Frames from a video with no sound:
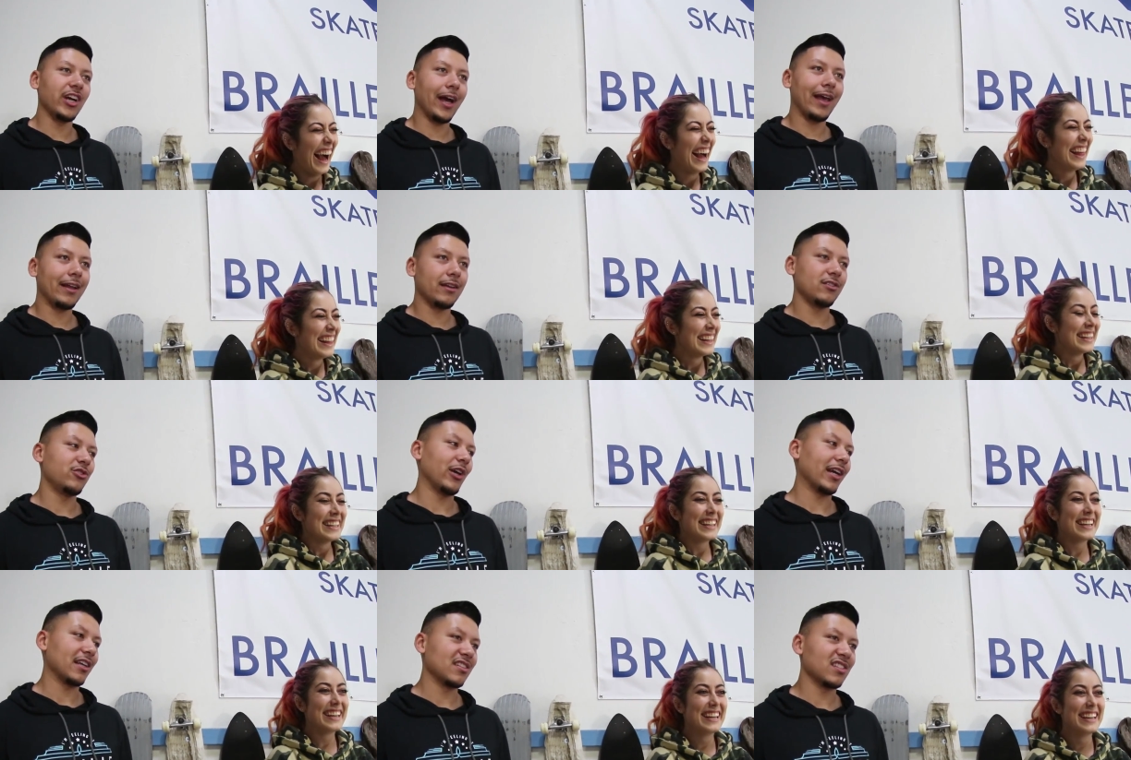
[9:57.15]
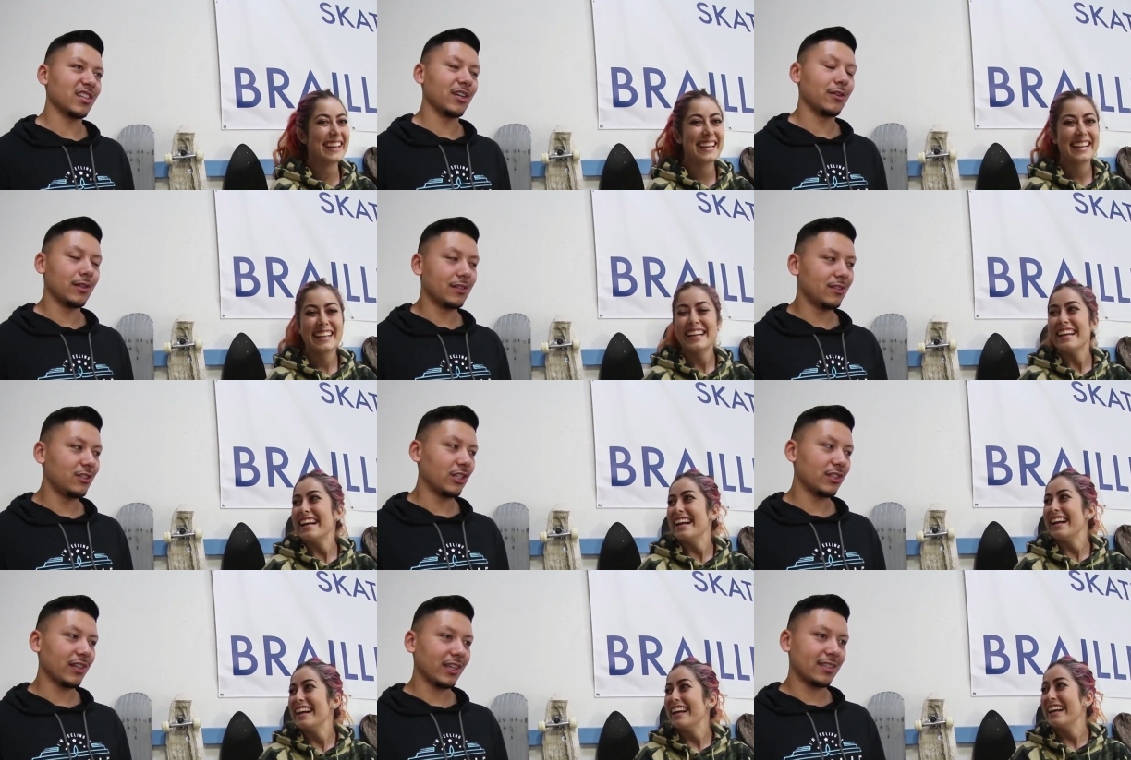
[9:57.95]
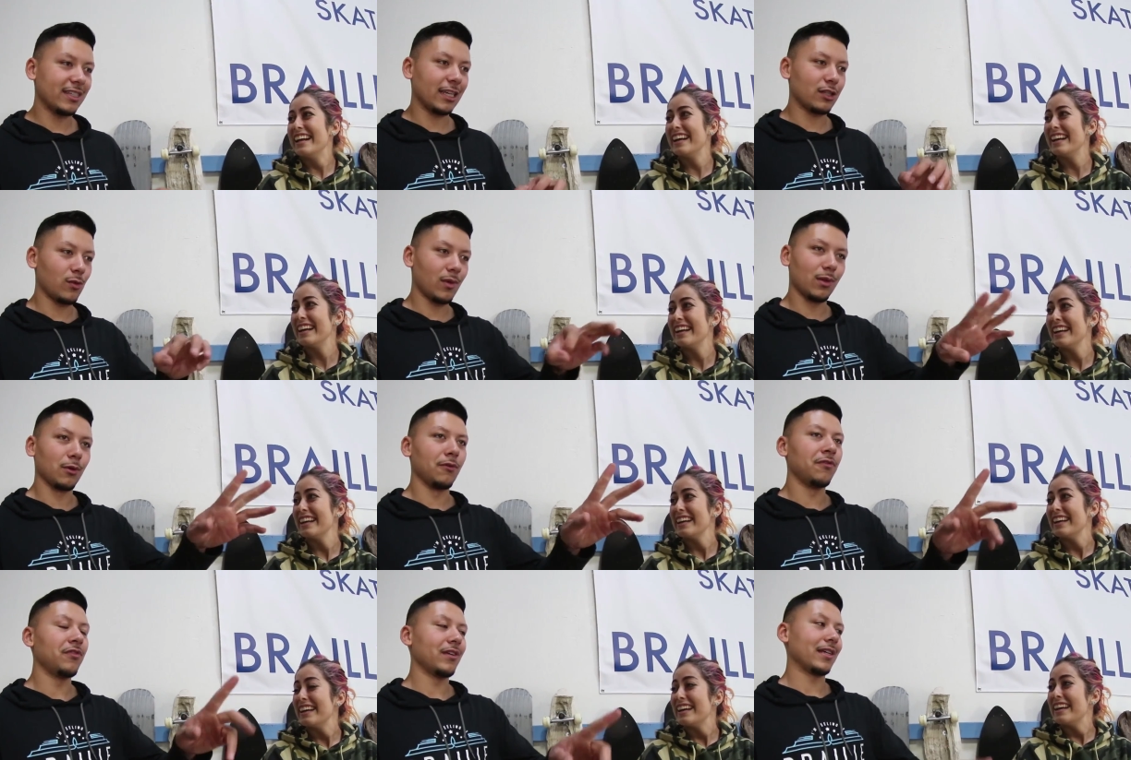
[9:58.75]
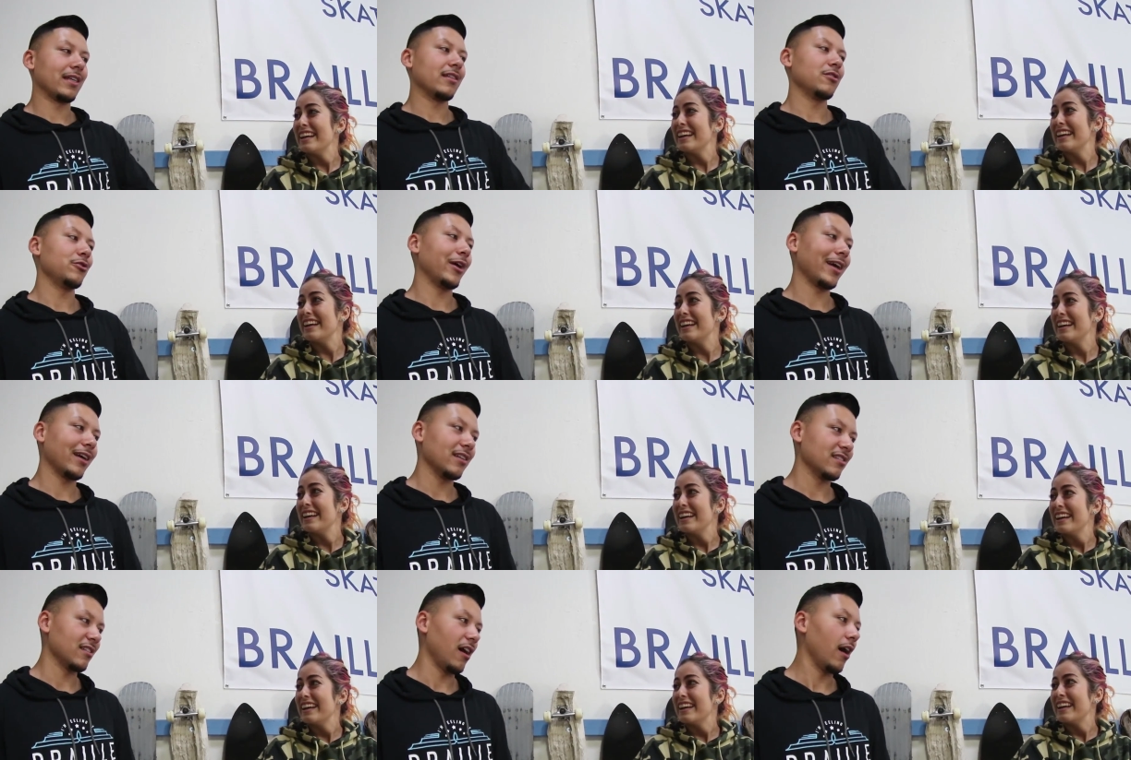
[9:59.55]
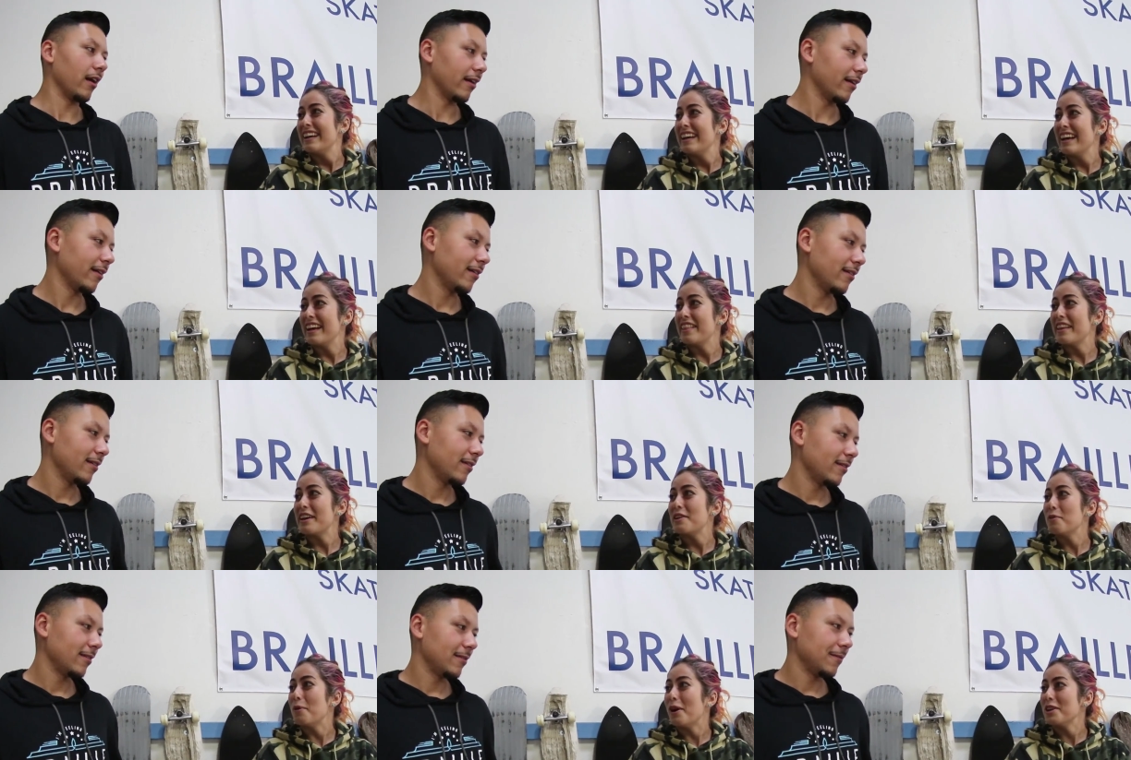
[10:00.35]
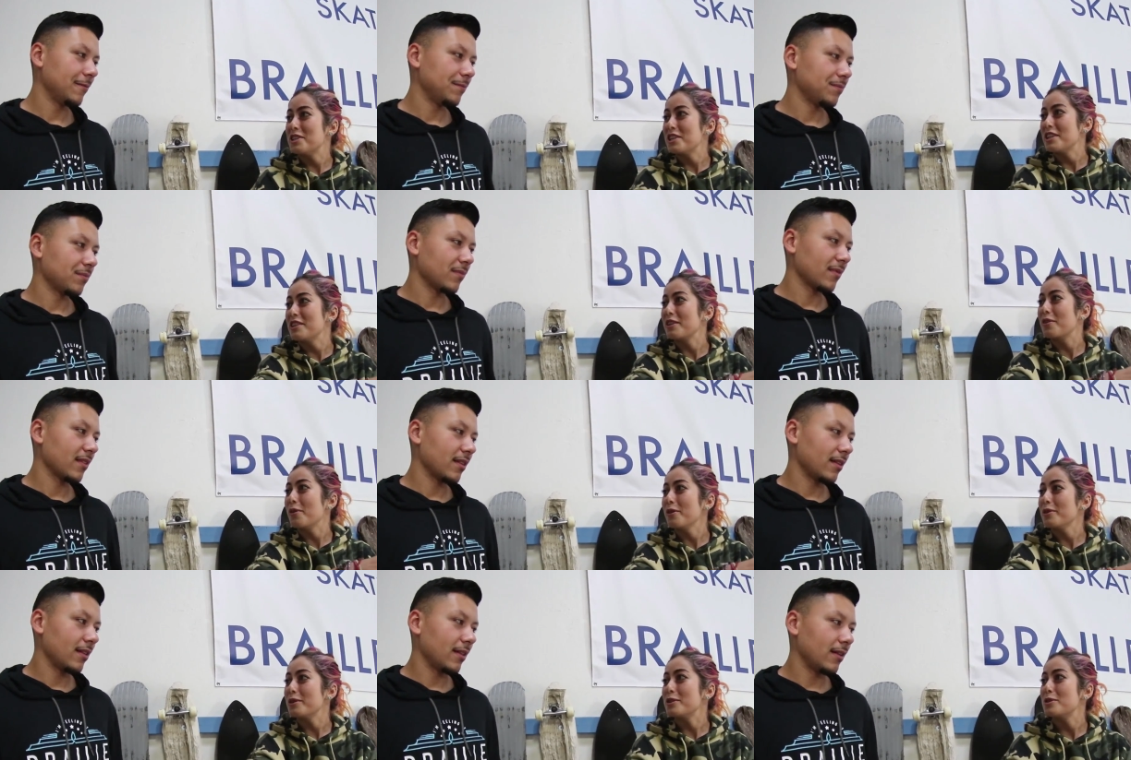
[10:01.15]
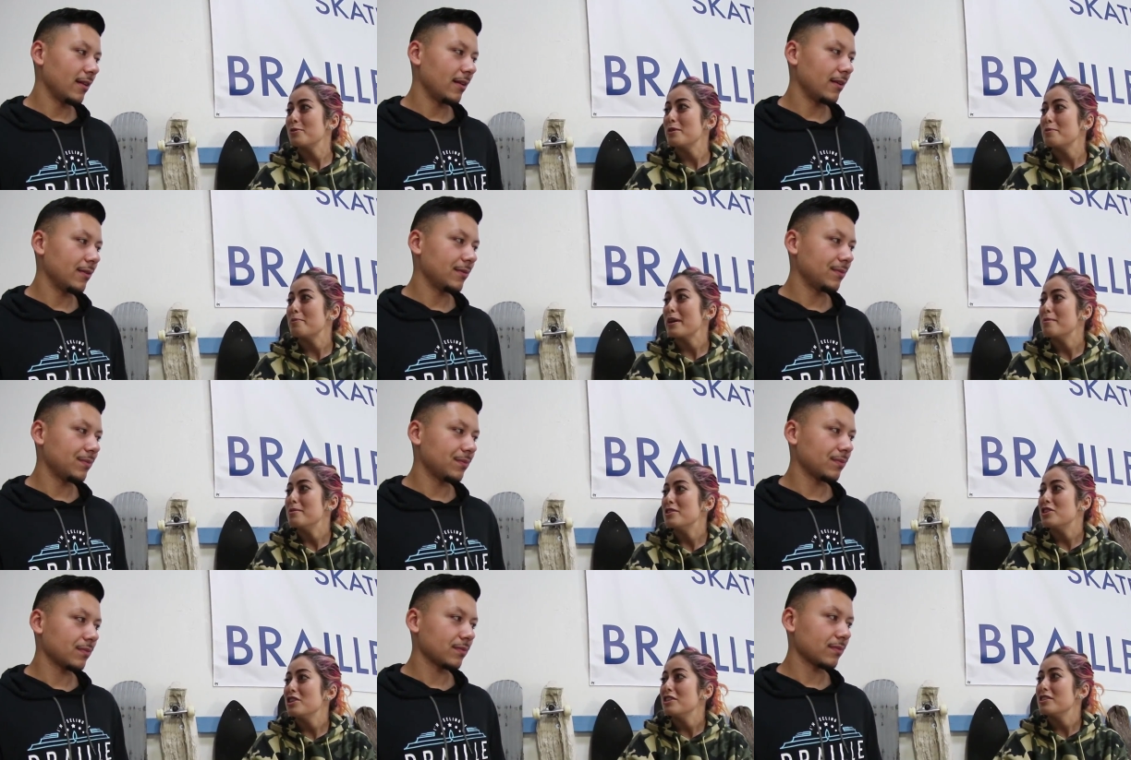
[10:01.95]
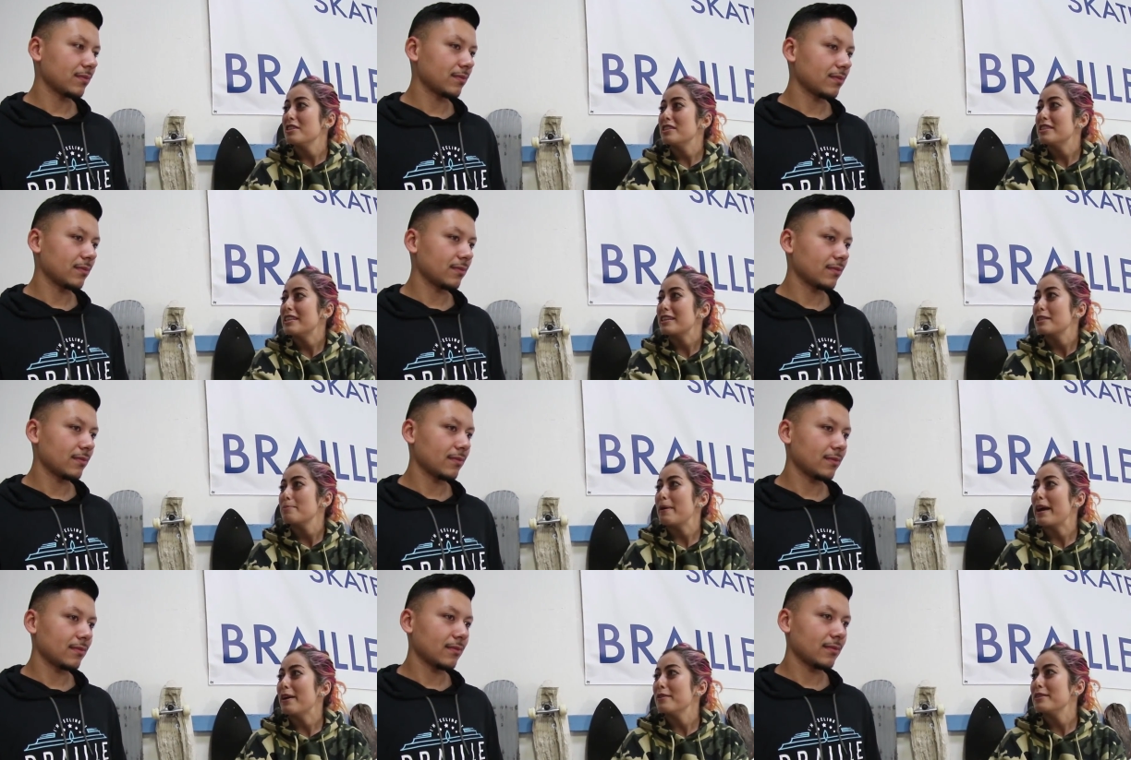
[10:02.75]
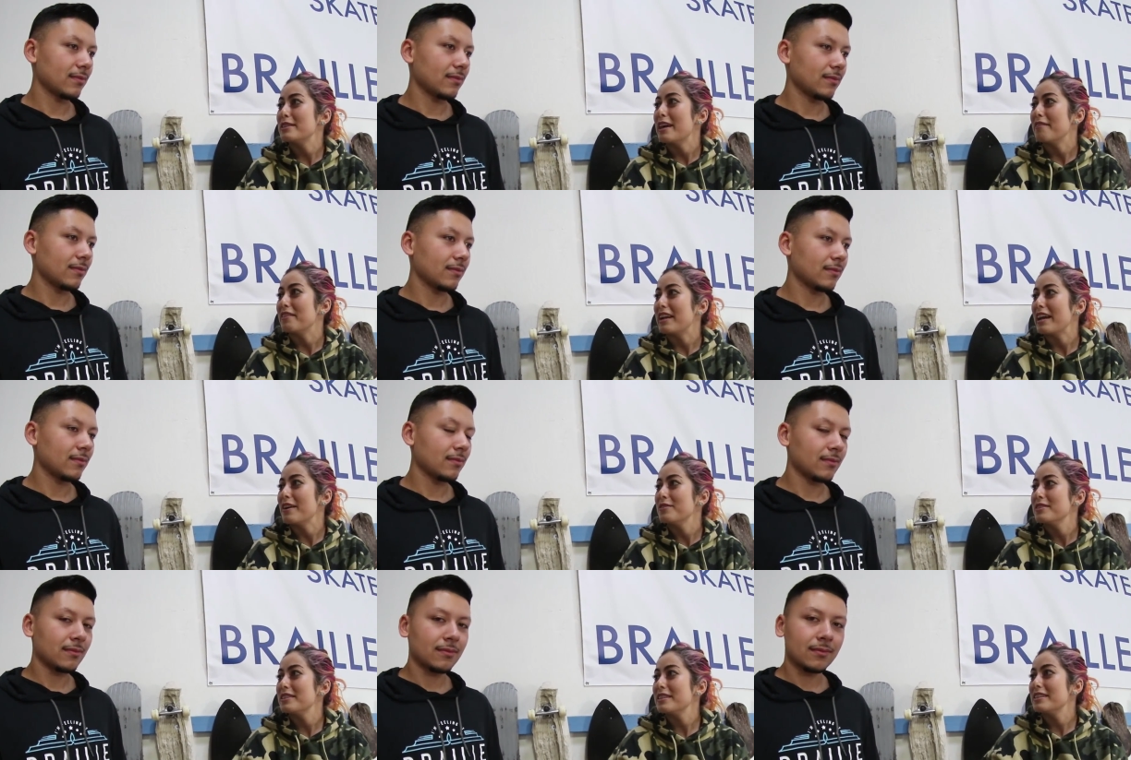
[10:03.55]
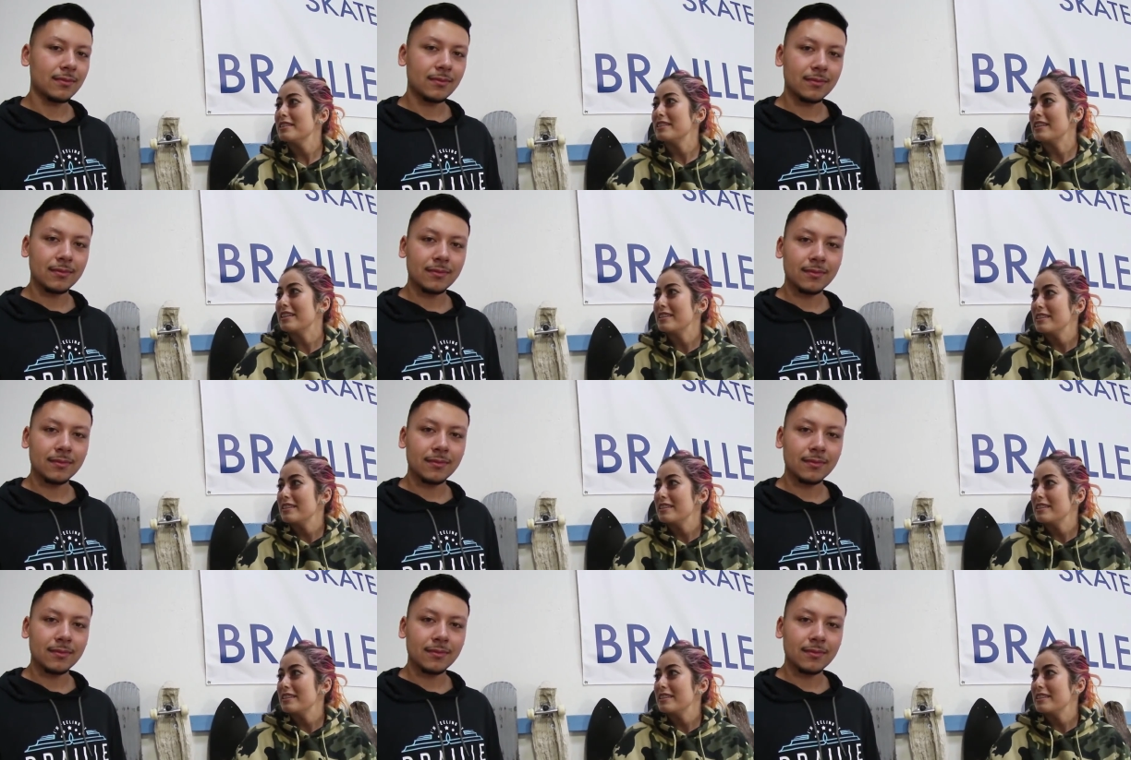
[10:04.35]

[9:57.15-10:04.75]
Speaker 1: giant dragon slayer that just like takes one little flick and the dragon is gone.
Speaker 2: And then watching in the corner, sweet baby Jesus, six pounds, seven ounces, and